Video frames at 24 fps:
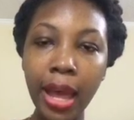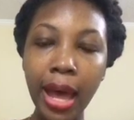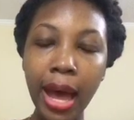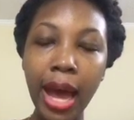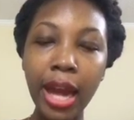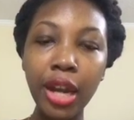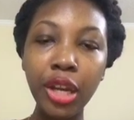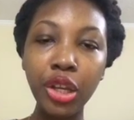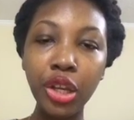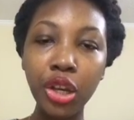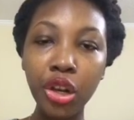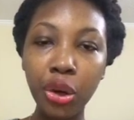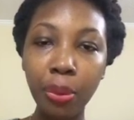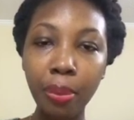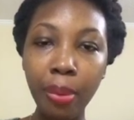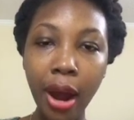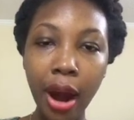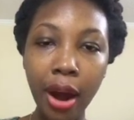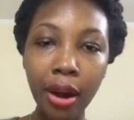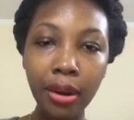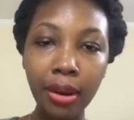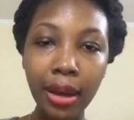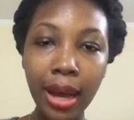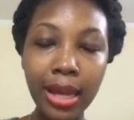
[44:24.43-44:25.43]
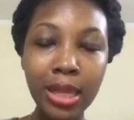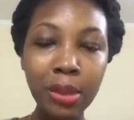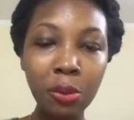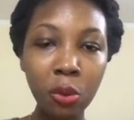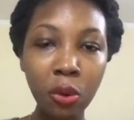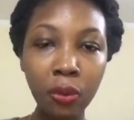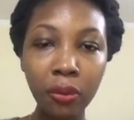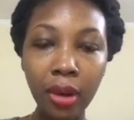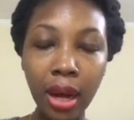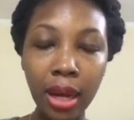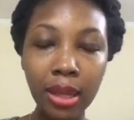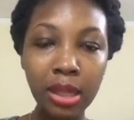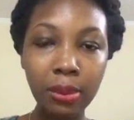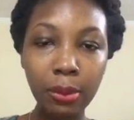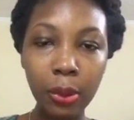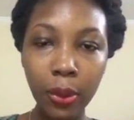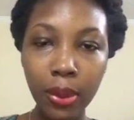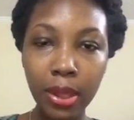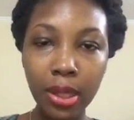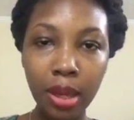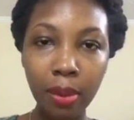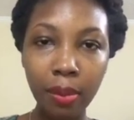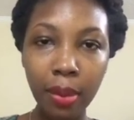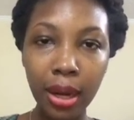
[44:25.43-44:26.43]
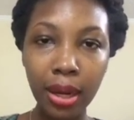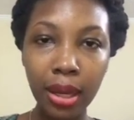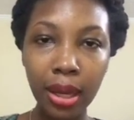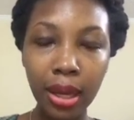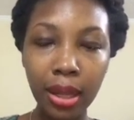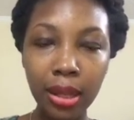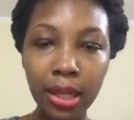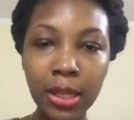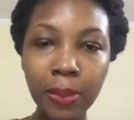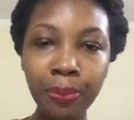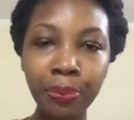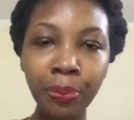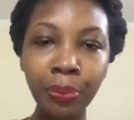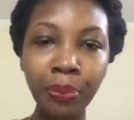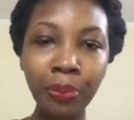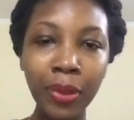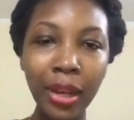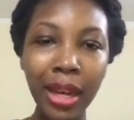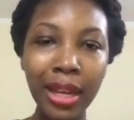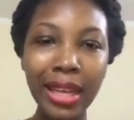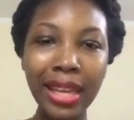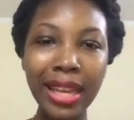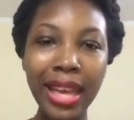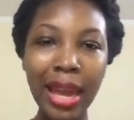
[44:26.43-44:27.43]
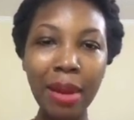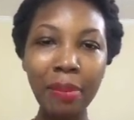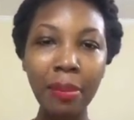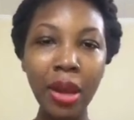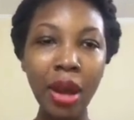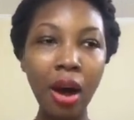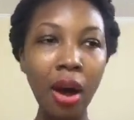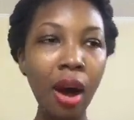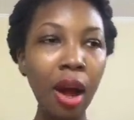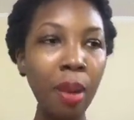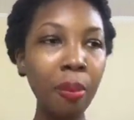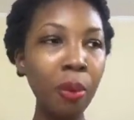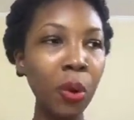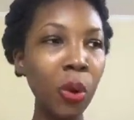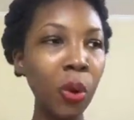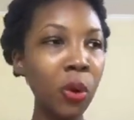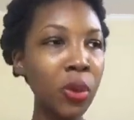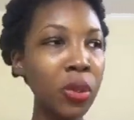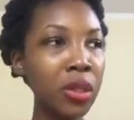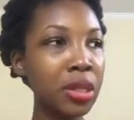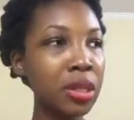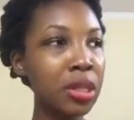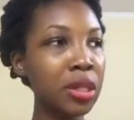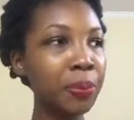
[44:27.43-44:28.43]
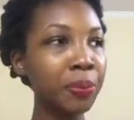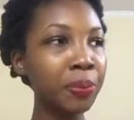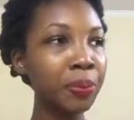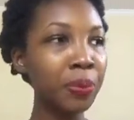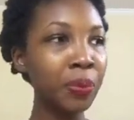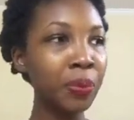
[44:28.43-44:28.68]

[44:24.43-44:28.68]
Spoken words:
and your partner has moved on to be with somebody else. It can be almost